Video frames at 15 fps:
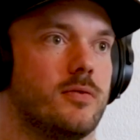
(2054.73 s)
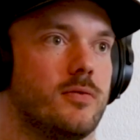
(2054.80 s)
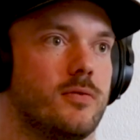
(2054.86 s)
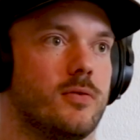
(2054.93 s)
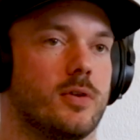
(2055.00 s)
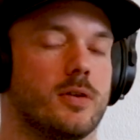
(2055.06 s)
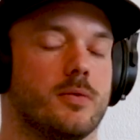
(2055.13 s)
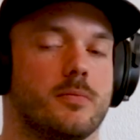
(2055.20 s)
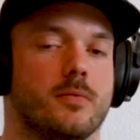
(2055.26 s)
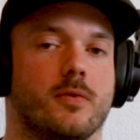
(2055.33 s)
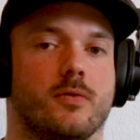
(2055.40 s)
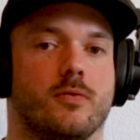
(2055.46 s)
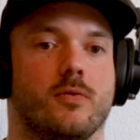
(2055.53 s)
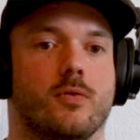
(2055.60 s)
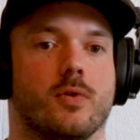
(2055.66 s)
for
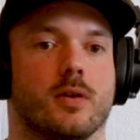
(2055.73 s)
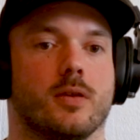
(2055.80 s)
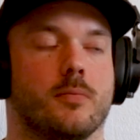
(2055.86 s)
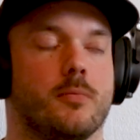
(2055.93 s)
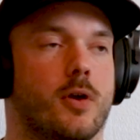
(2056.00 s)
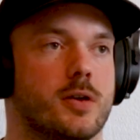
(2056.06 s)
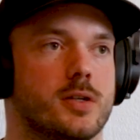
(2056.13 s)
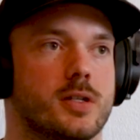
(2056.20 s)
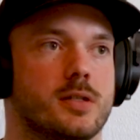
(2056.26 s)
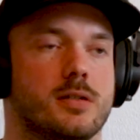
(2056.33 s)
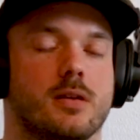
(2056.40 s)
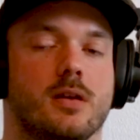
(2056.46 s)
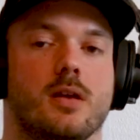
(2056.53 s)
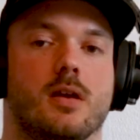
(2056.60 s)
the margins,